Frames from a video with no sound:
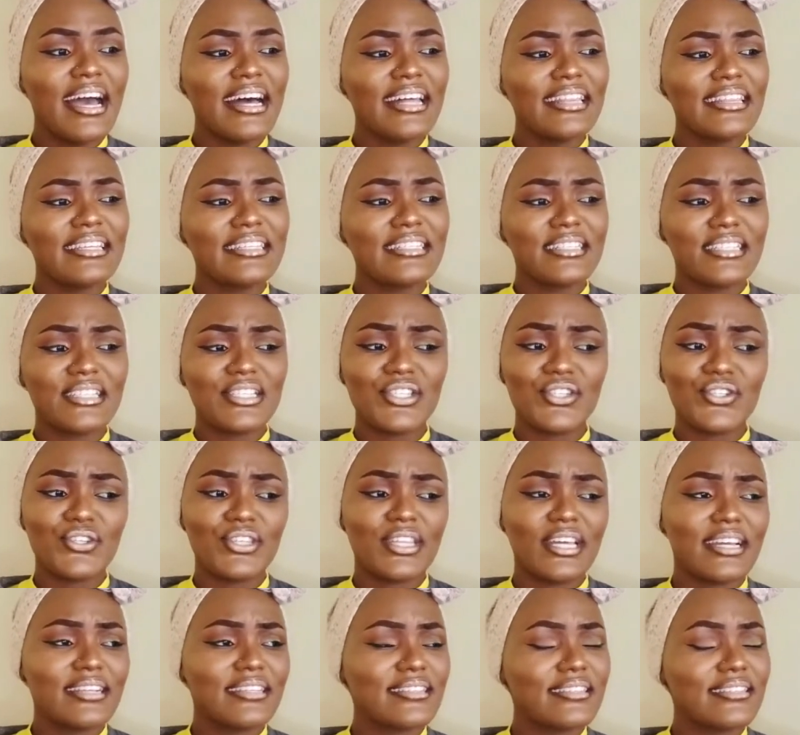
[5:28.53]
They just know
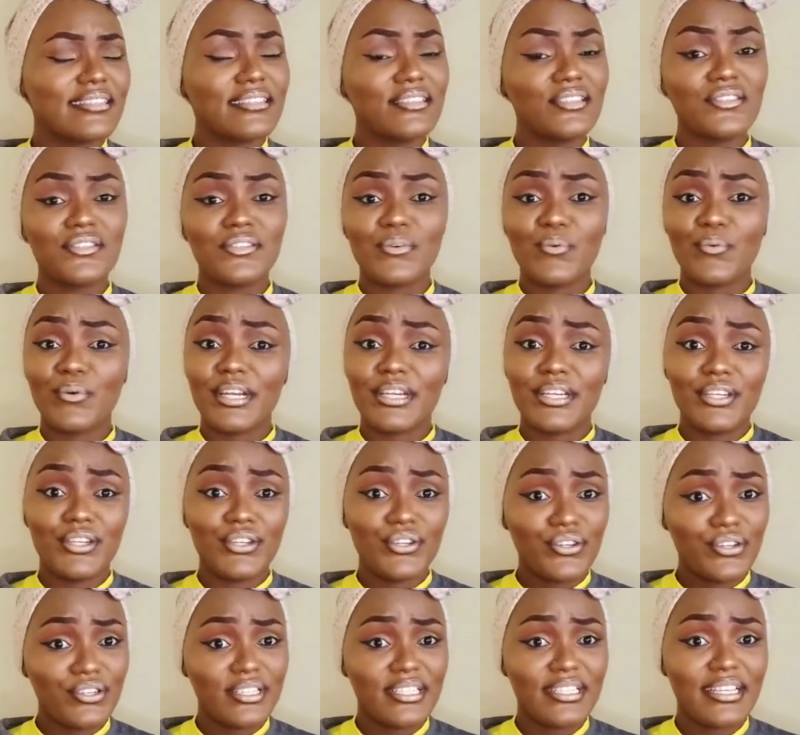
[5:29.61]
that this is our
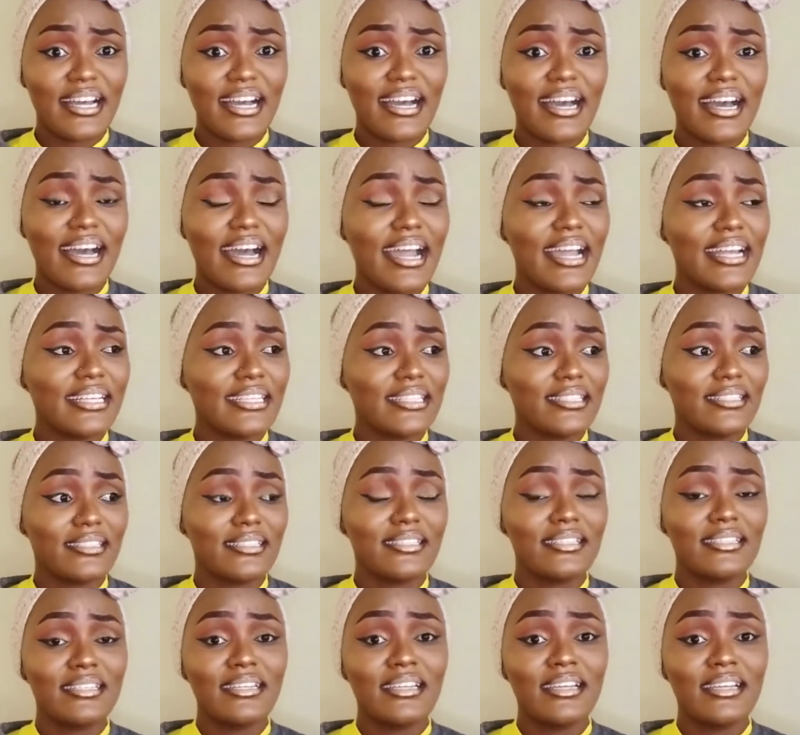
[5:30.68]
daughter and